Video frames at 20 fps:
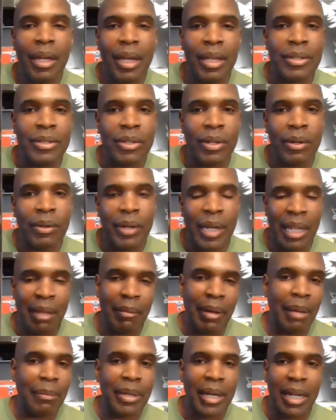And so
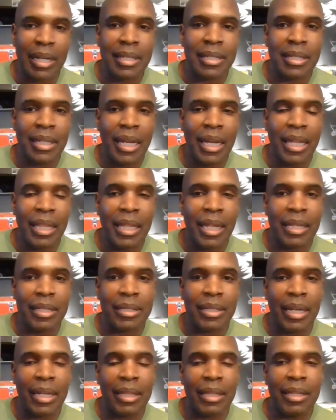anyway, I'm kind of saying that to
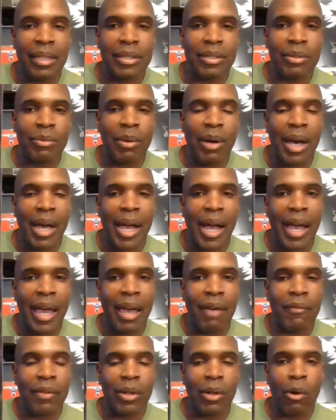say this is why I
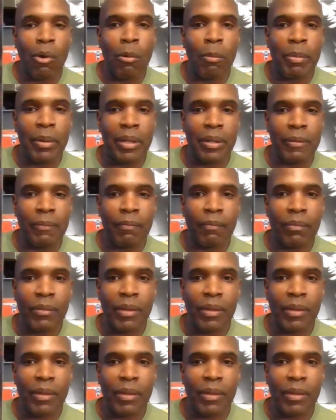haven't opened